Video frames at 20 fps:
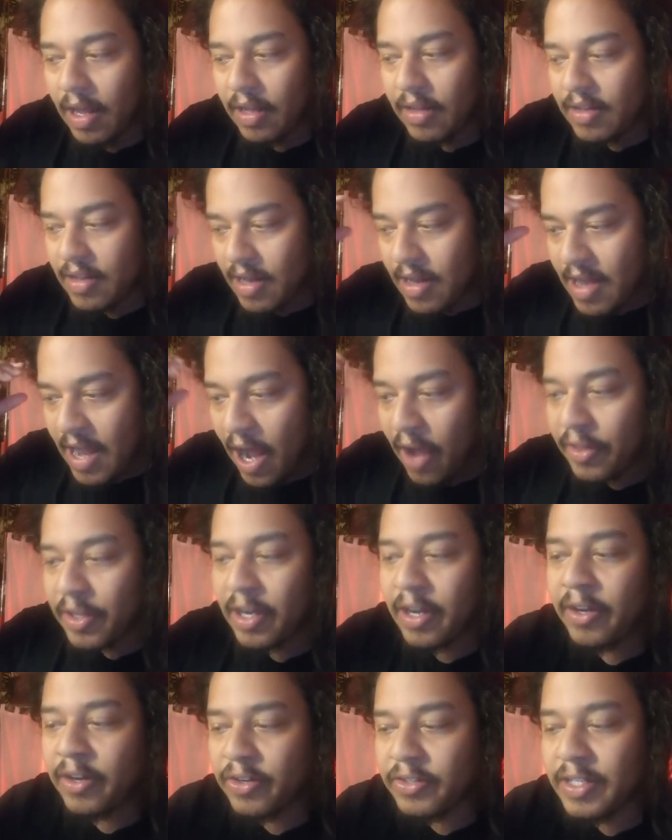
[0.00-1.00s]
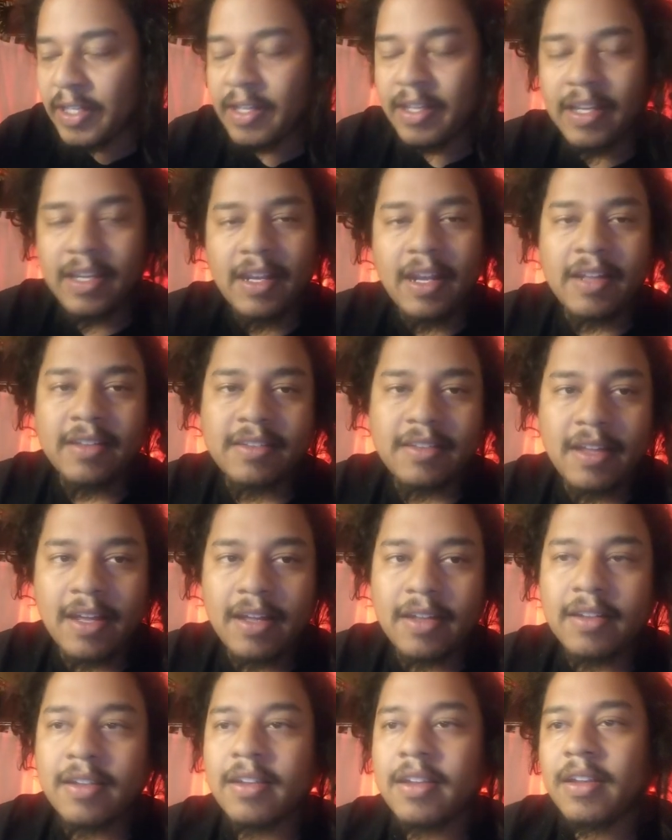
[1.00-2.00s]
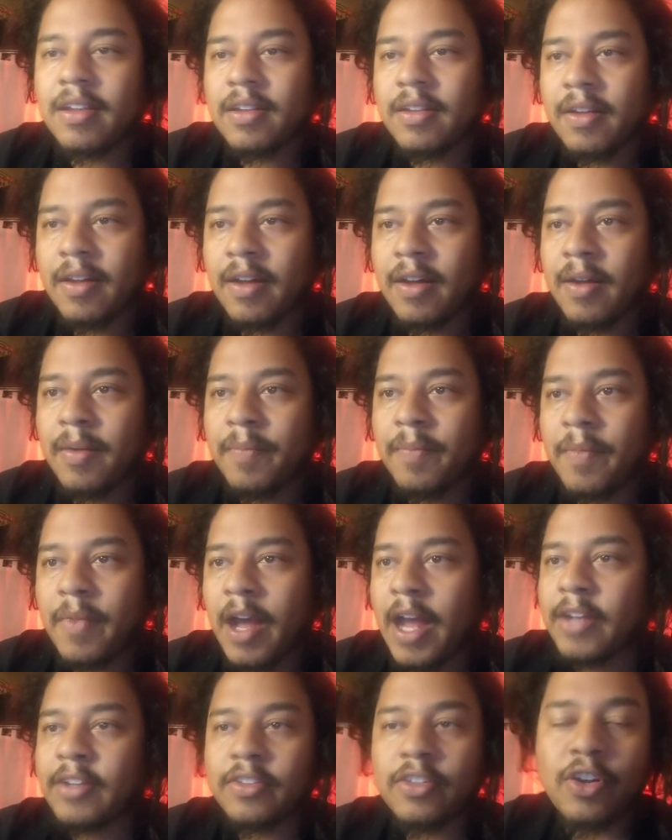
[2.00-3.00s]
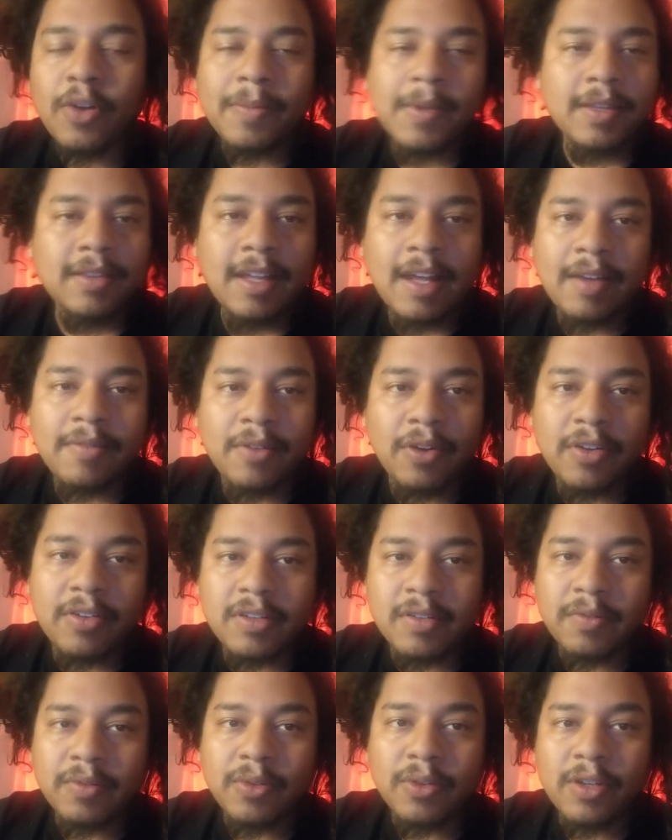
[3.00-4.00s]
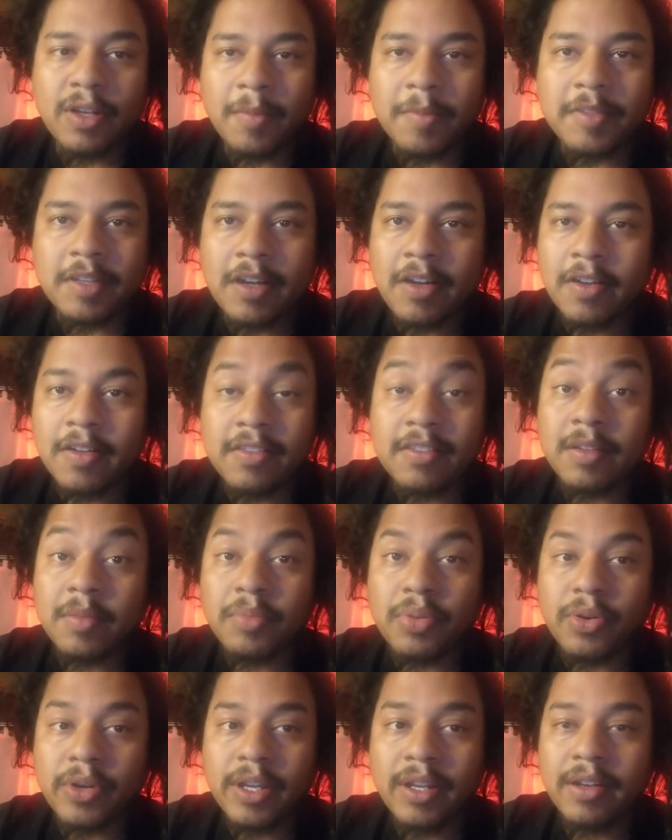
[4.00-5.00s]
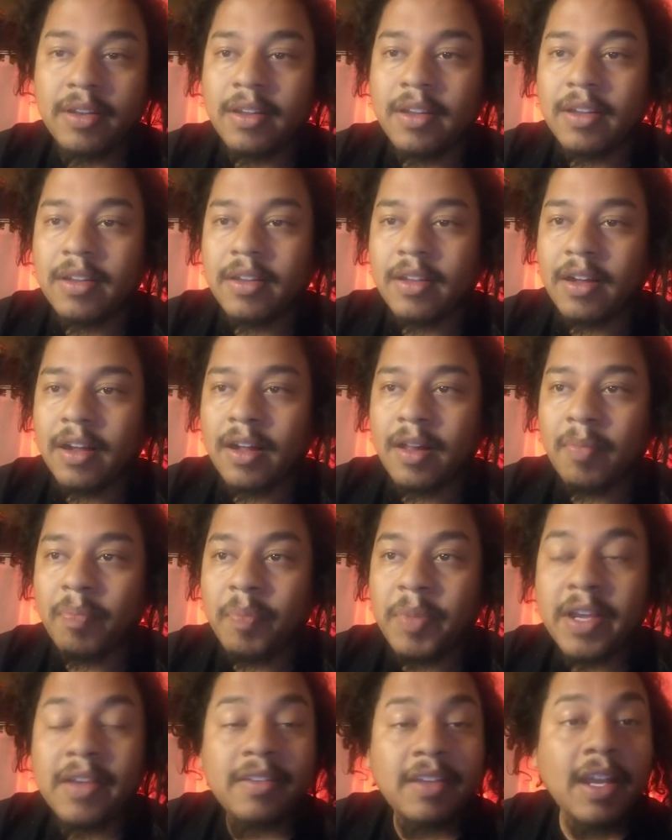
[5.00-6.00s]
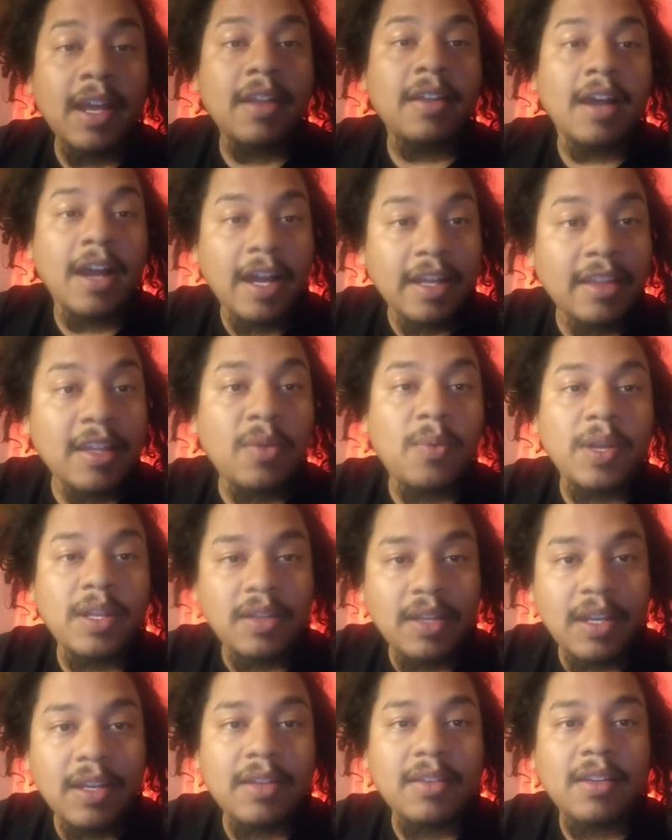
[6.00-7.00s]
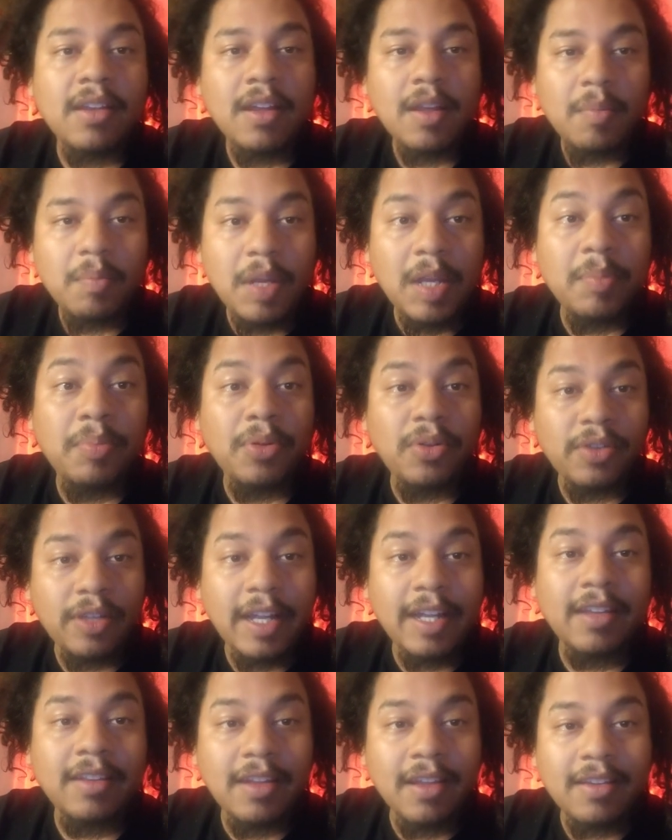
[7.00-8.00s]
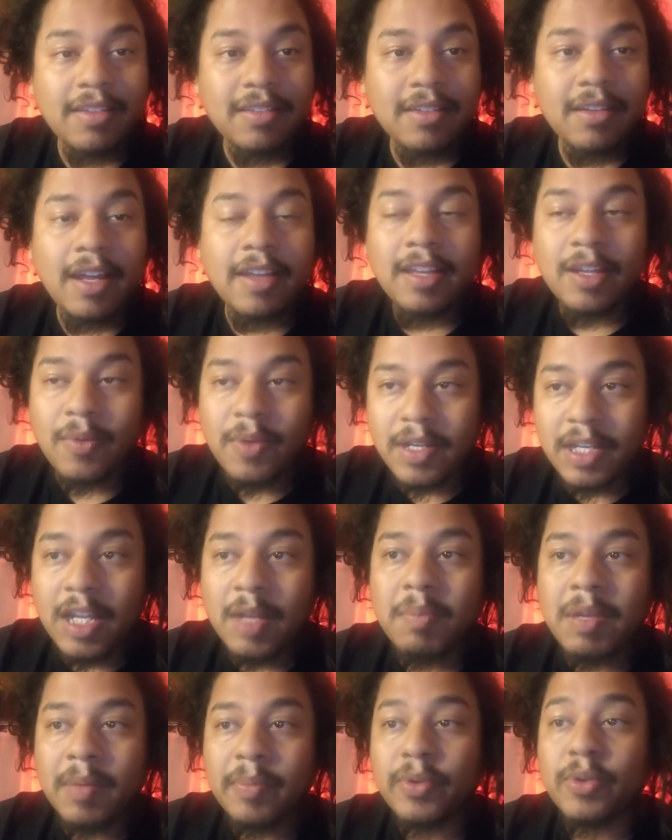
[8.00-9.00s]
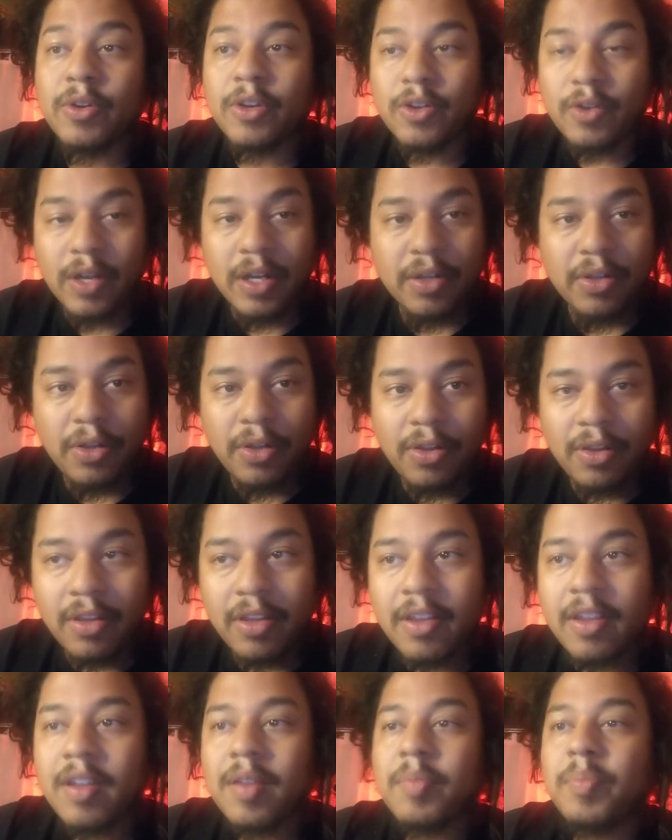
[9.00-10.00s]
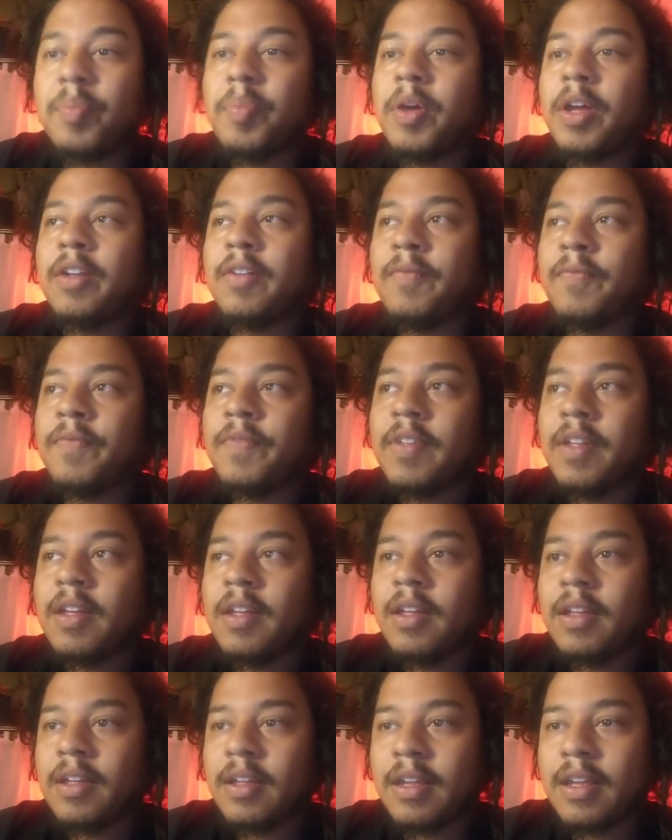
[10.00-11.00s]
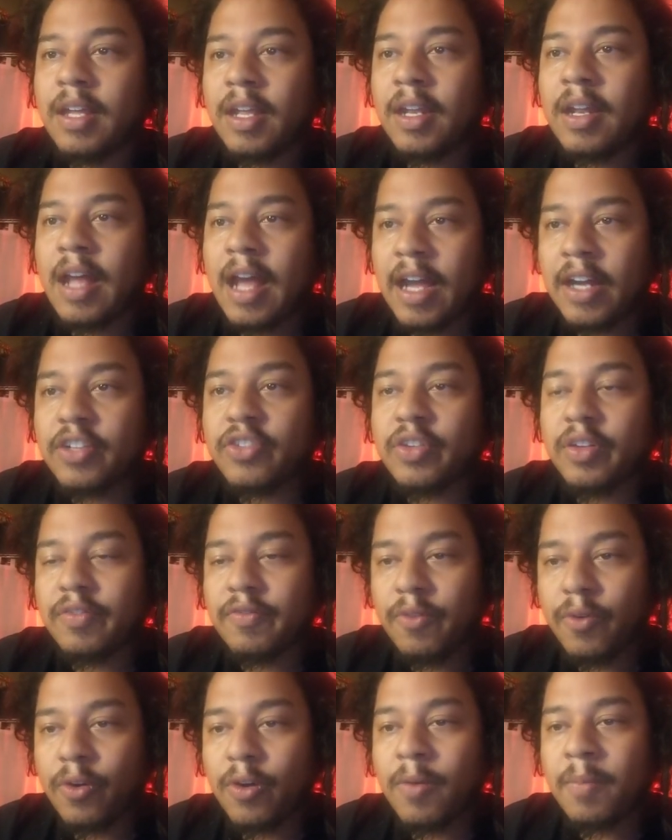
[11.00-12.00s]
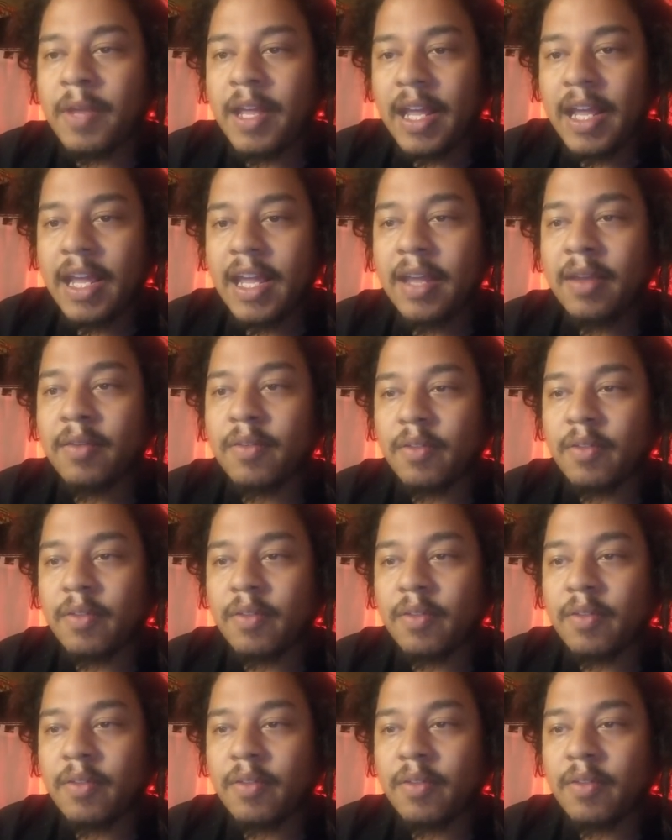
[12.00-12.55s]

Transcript: now that I understand that he gets that, I just hope that version of Luke comes out at some point, because again, I think we need people like this. I think we need people who are critical but can actually form a